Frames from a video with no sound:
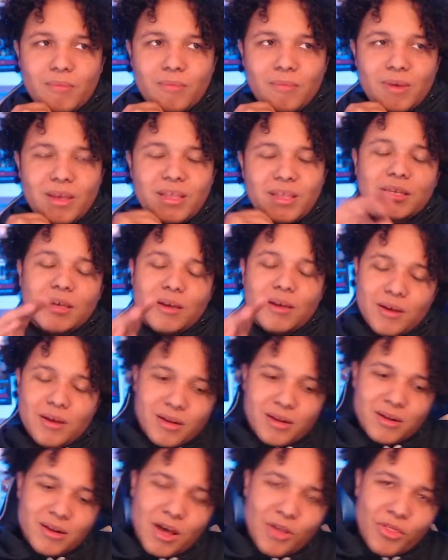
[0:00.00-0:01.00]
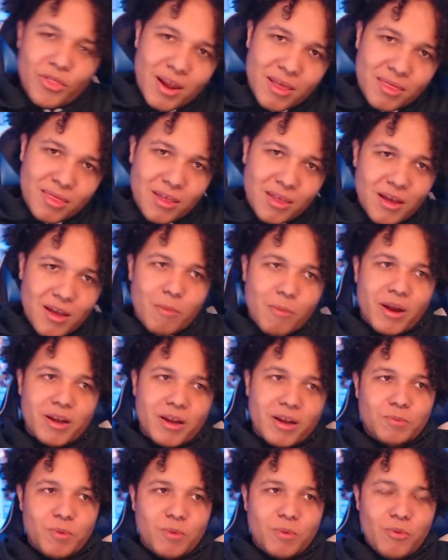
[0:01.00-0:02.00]
it's, now that I think about it,
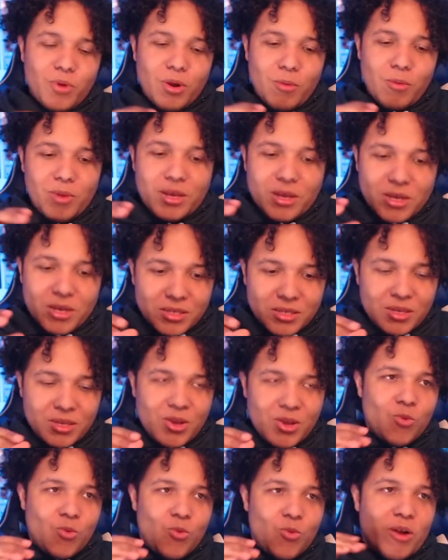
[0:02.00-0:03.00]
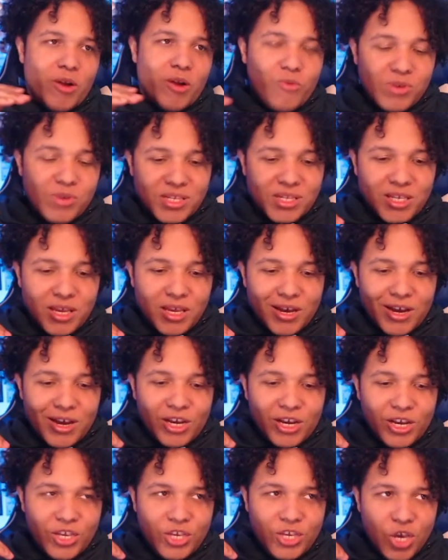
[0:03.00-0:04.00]
it's pretty weird because whenever we see
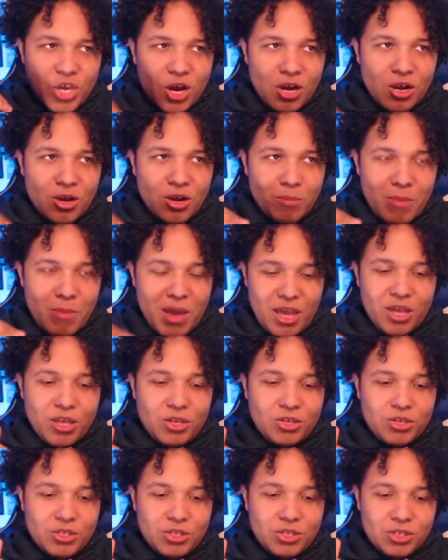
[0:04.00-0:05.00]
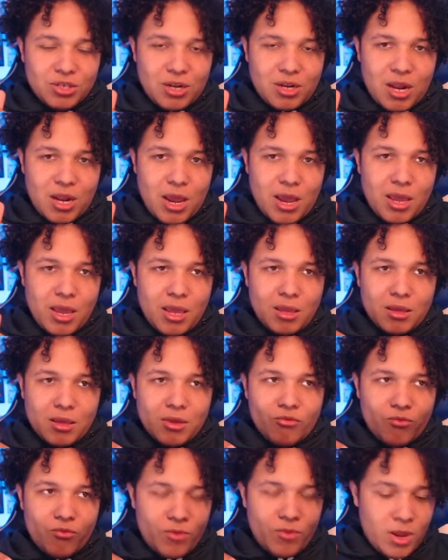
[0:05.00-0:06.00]
a young mage like
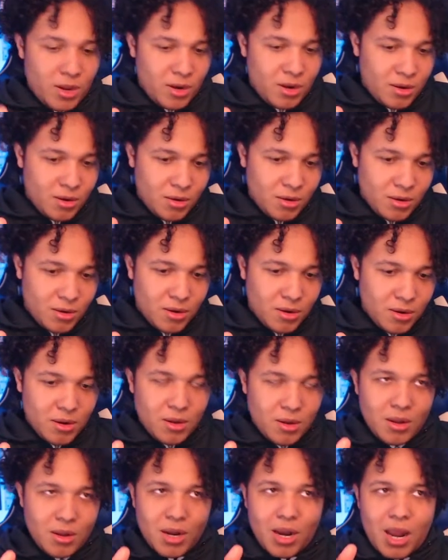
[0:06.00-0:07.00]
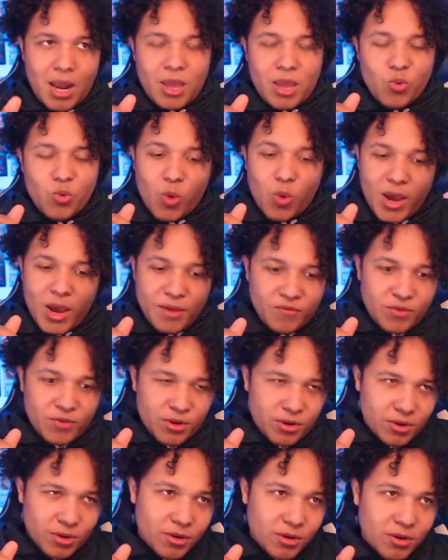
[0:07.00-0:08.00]
Rin, like
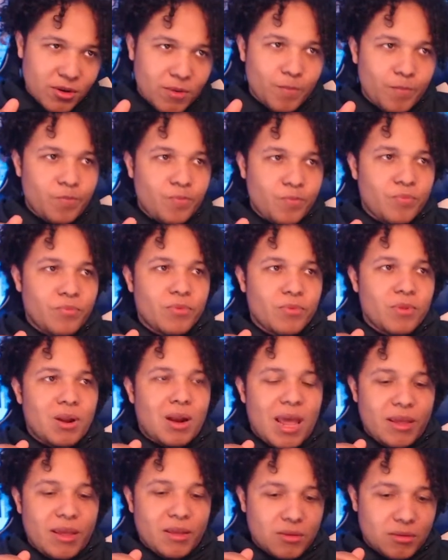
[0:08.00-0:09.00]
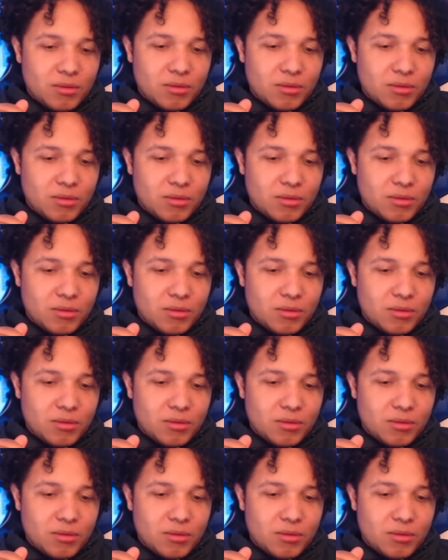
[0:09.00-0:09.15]
Waver, like,